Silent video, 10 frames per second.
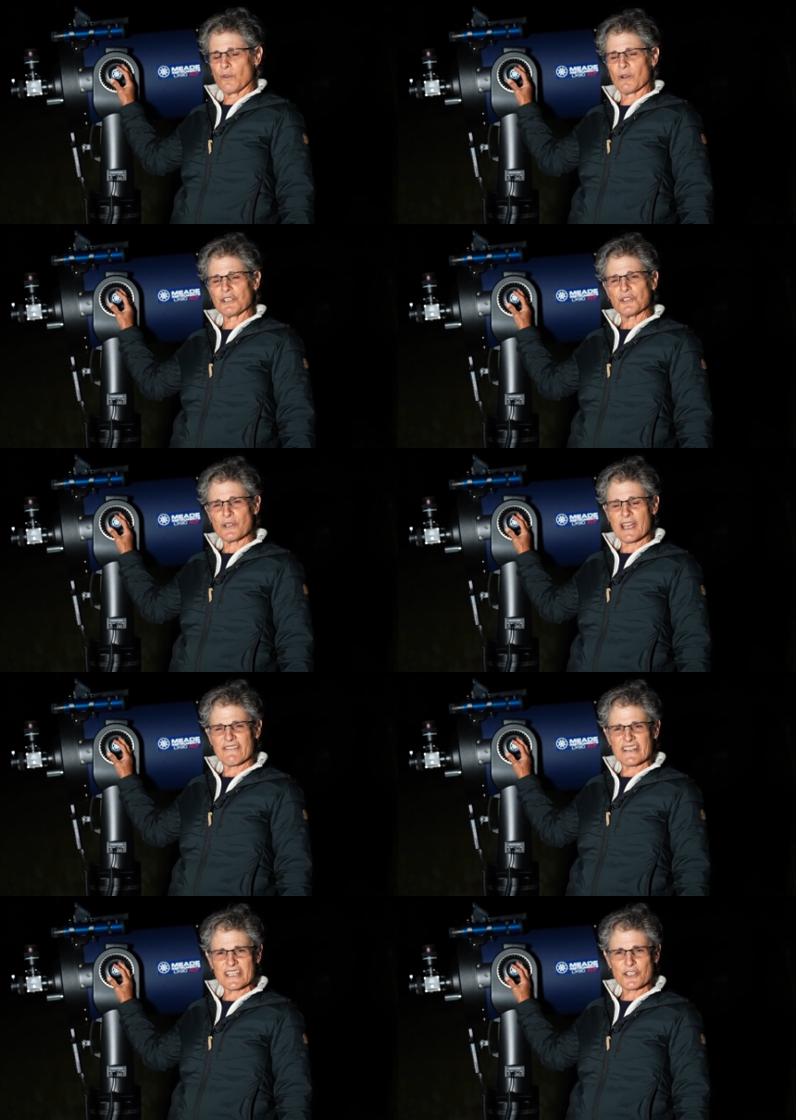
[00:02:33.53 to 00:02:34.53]
once you
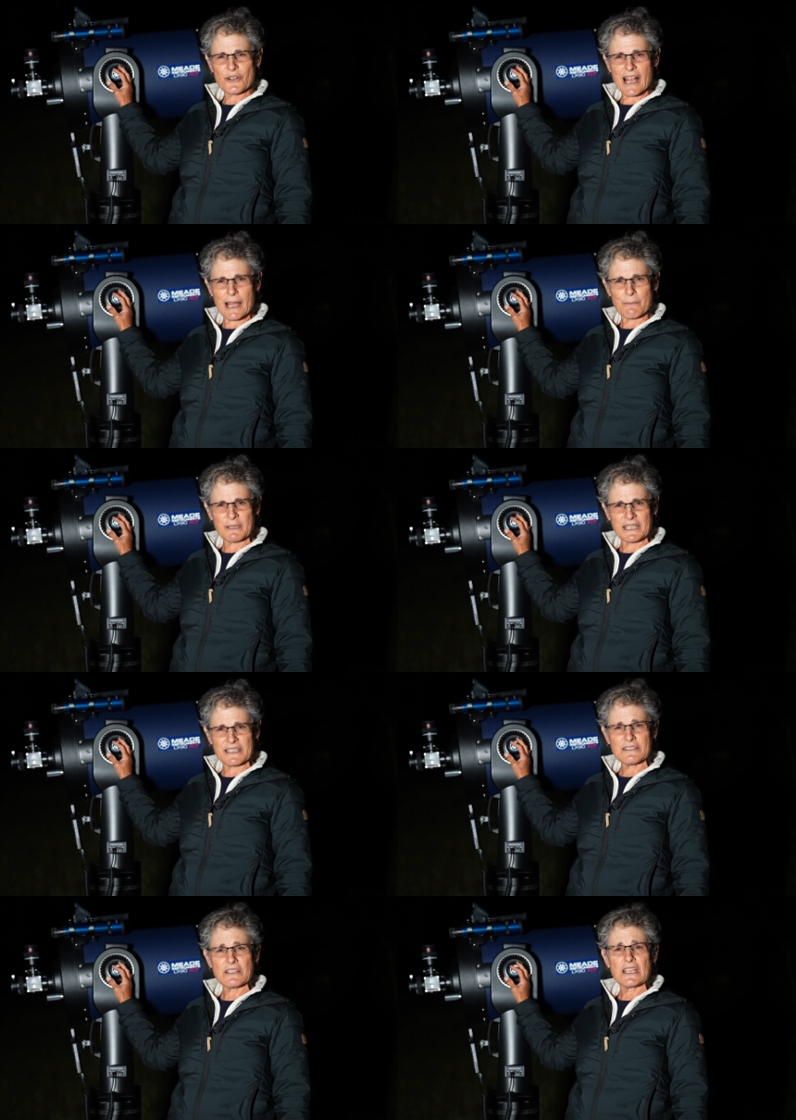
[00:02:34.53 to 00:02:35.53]
have it in your
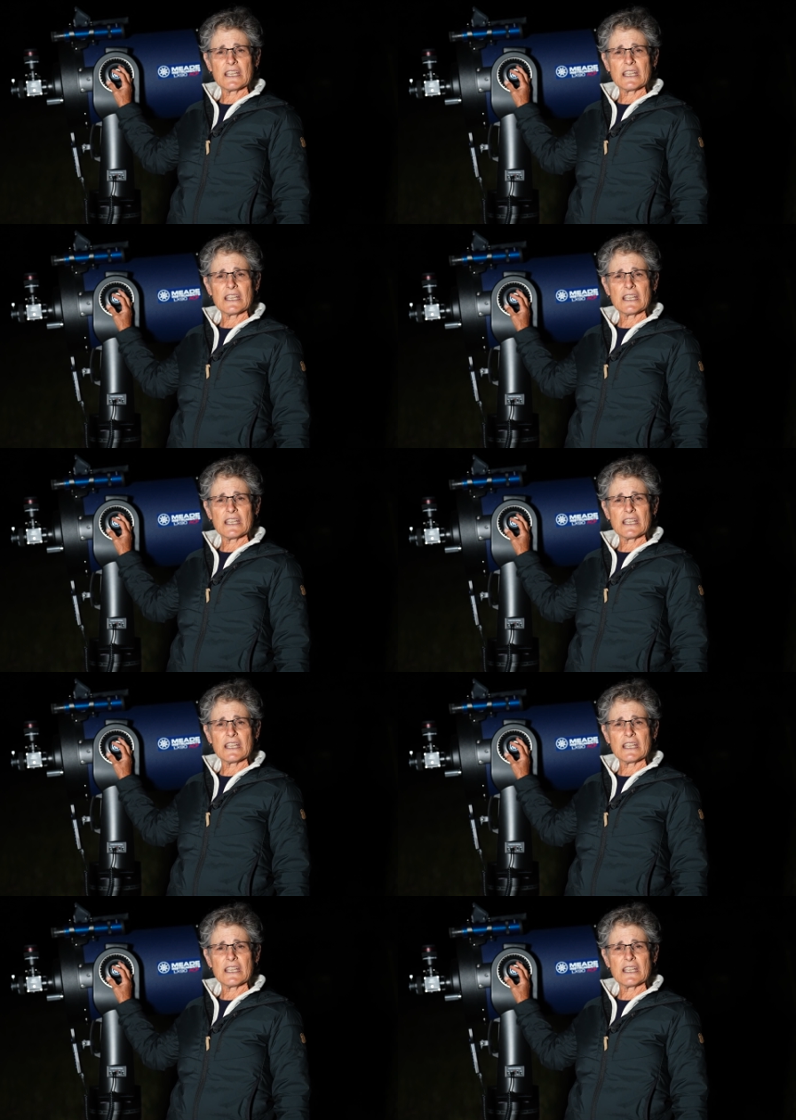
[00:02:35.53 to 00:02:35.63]
eyepiece,